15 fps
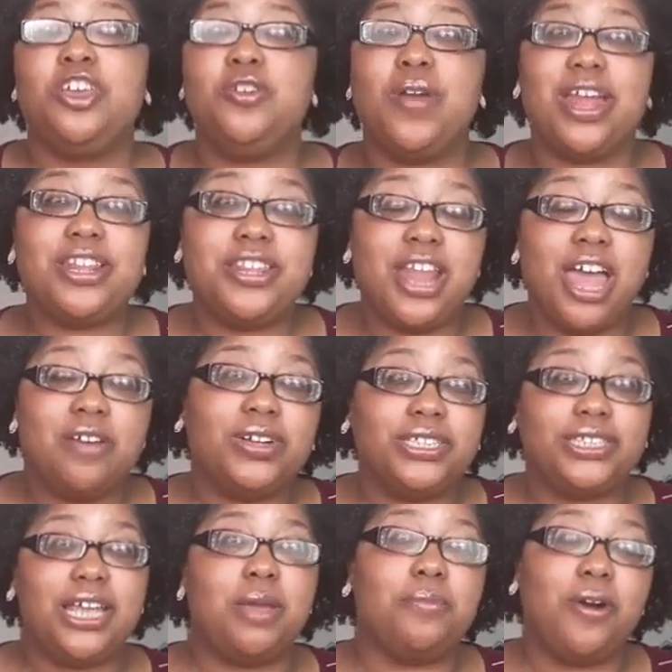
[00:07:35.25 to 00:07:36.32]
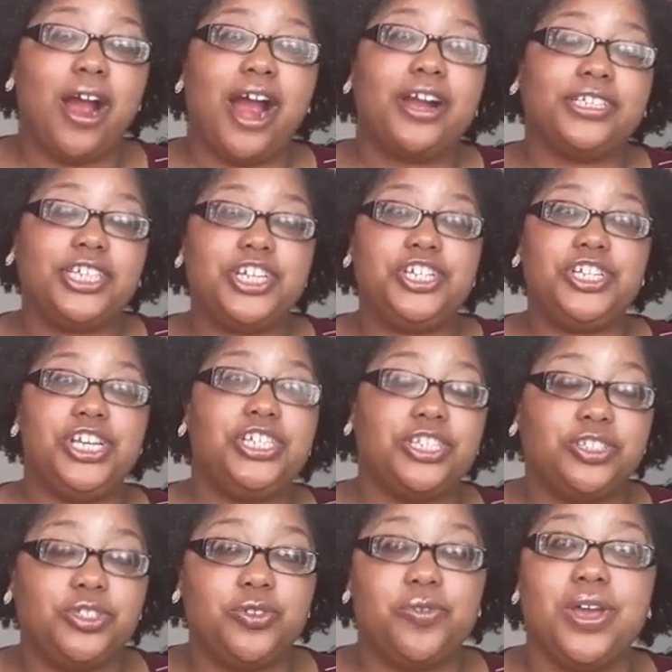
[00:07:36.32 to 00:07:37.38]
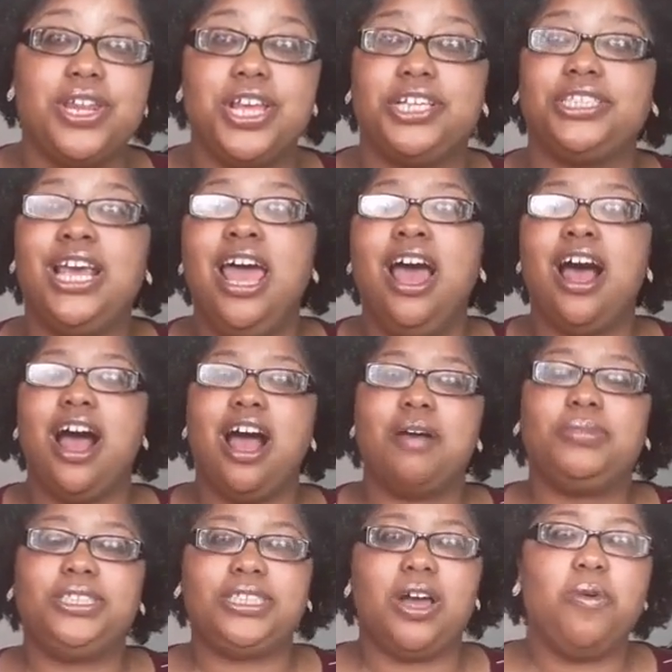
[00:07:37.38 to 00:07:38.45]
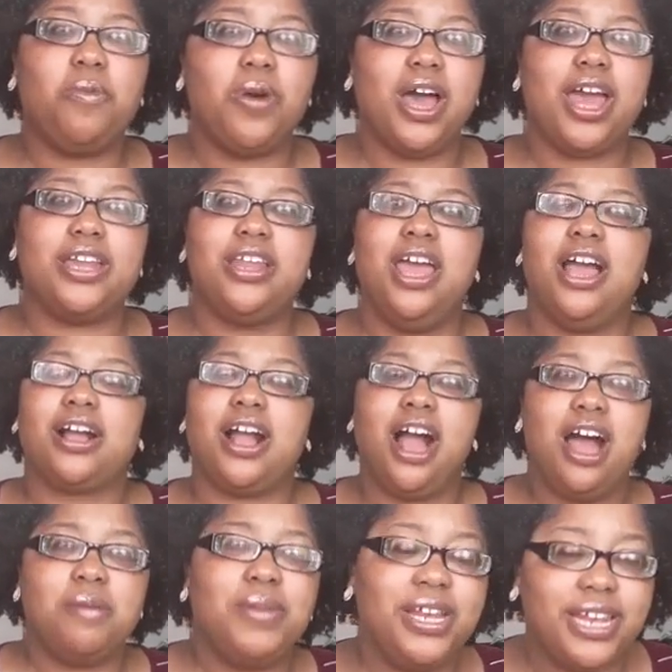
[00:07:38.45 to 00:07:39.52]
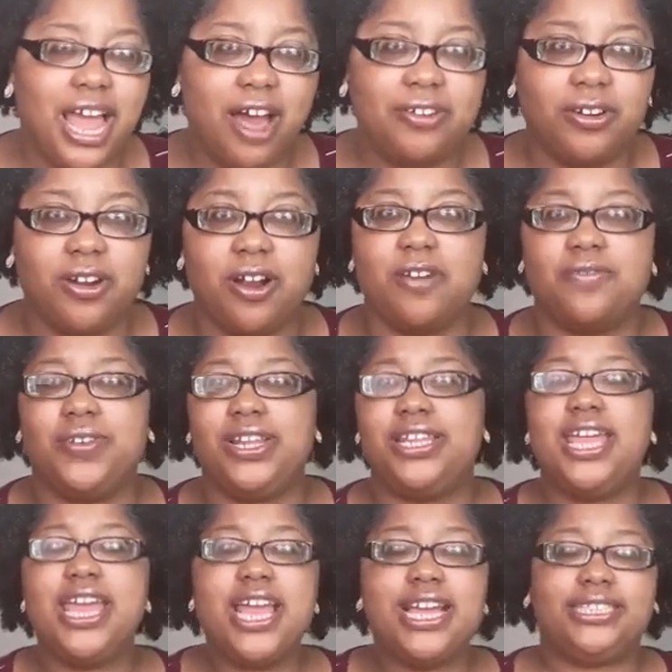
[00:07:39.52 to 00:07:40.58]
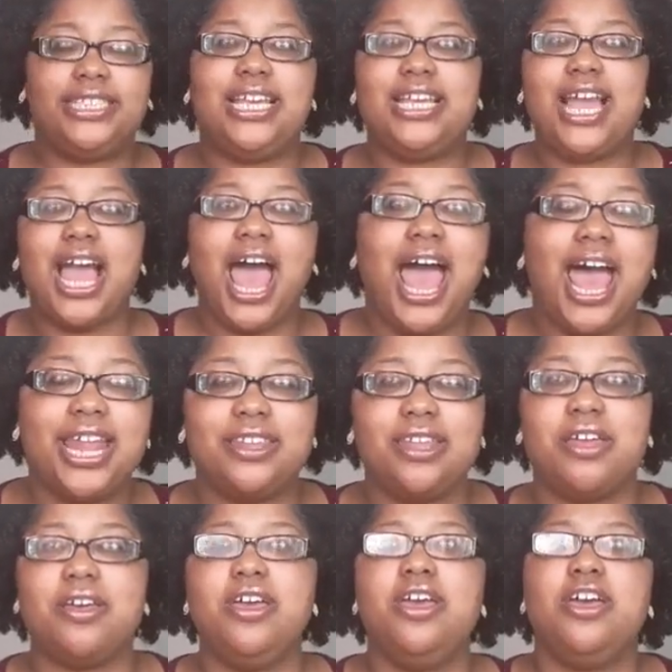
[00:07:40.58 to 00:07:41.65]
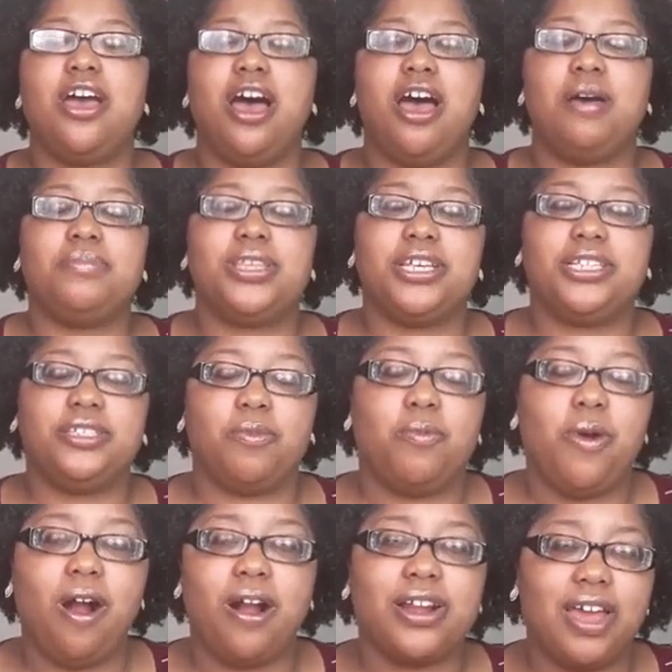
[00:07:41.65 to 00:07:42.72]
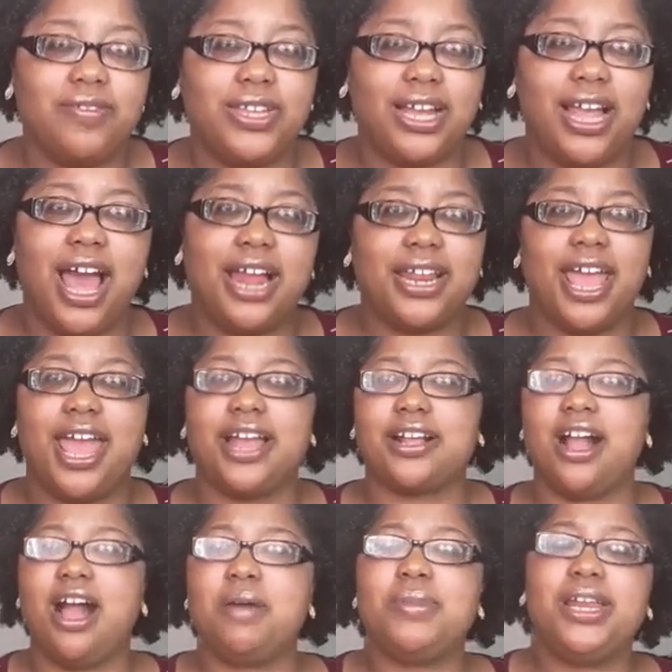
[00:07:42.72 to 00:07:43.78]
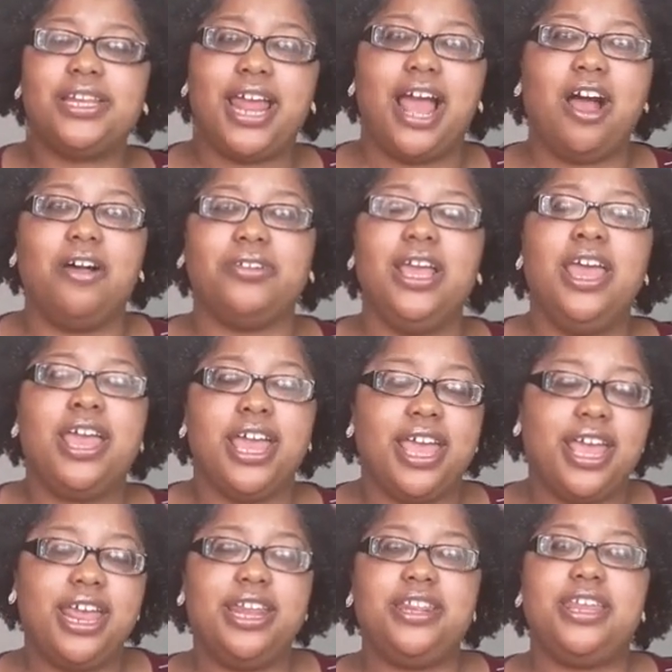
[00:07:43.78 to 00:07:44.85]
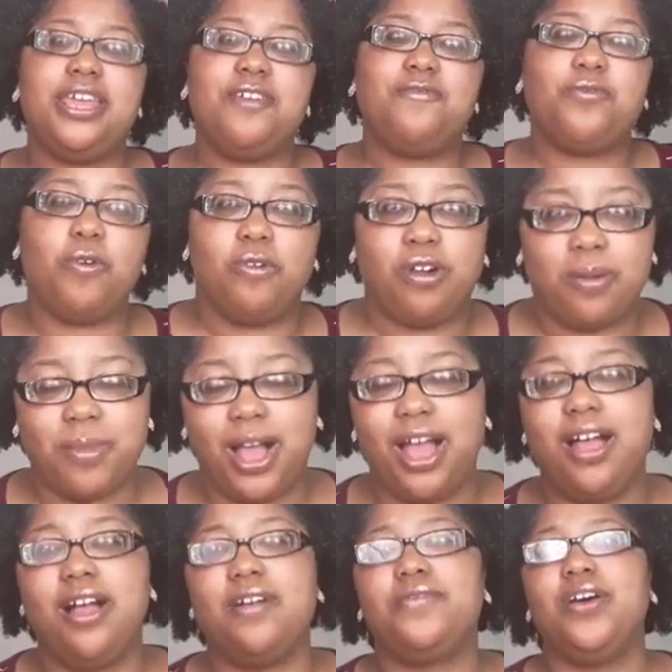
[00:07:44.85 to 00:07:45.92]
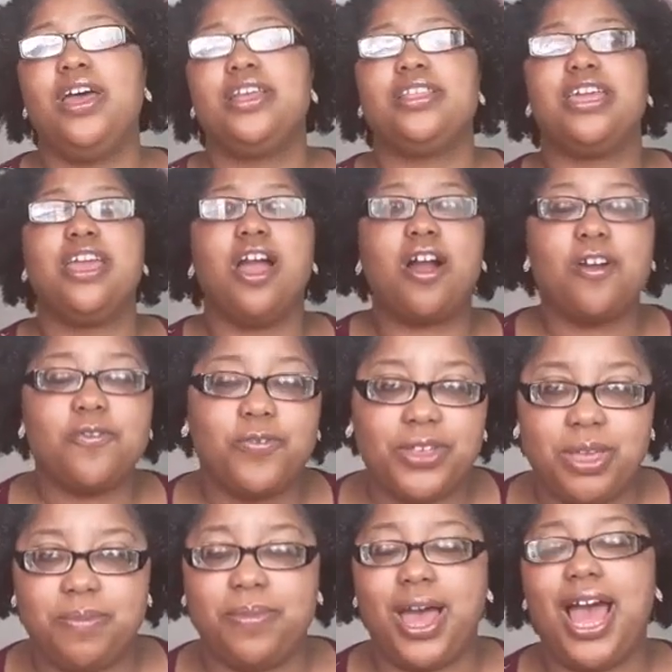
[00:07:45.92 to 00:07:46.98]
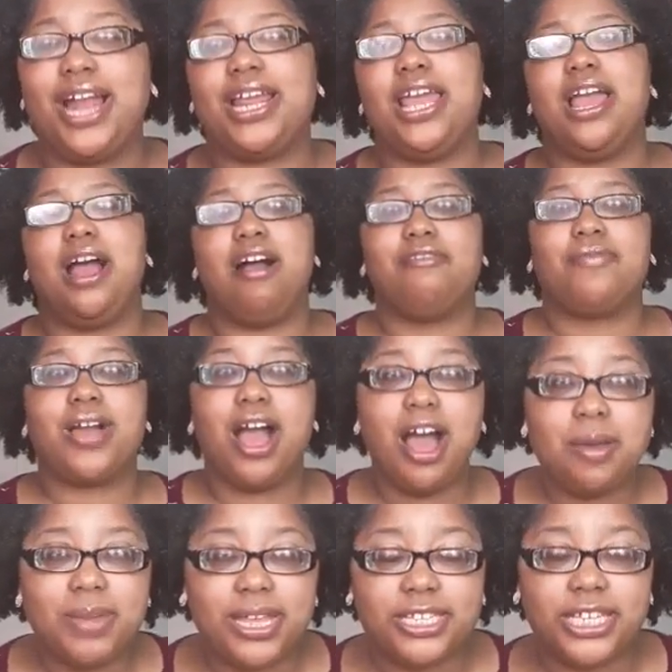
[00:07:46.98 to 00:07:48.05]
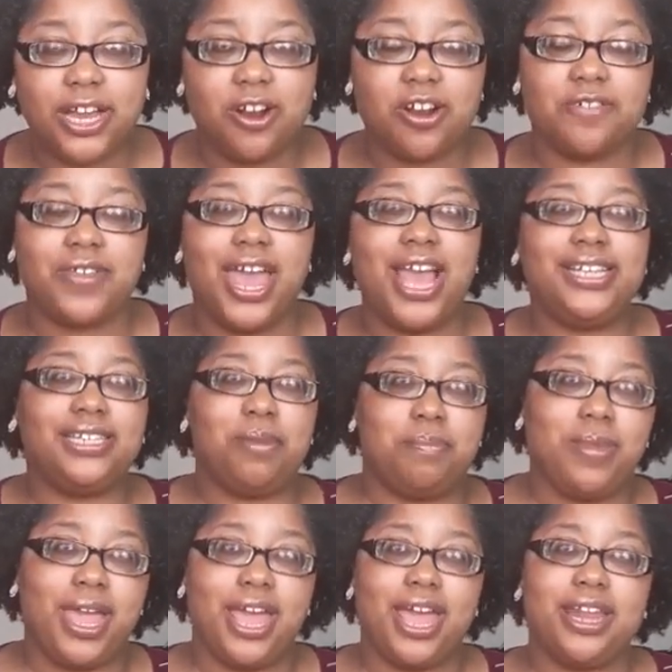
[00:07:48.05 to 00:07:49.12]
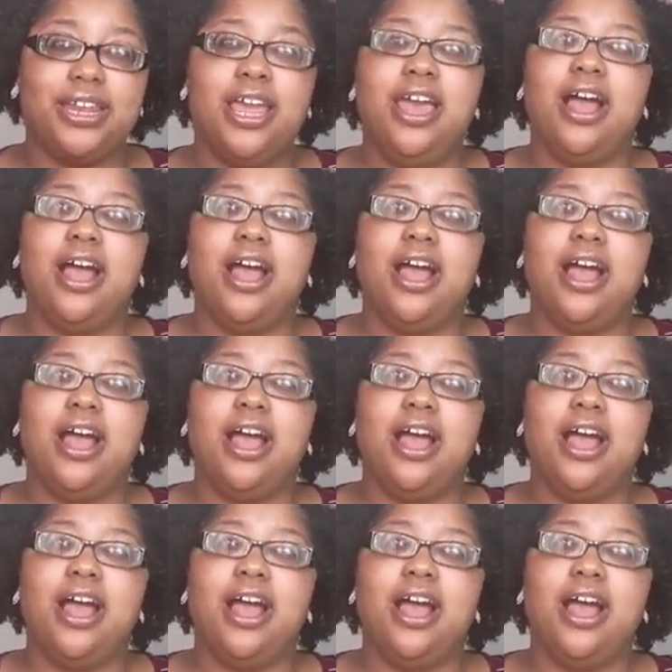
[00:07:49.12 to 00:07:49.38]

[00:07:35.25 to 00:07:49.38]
You had never seen prior to Jesus doing this, um, someone coming down on earth, a deity, God, the um, this part of the Godhead coming down in the form of the earthly body, of coming to earth as a man,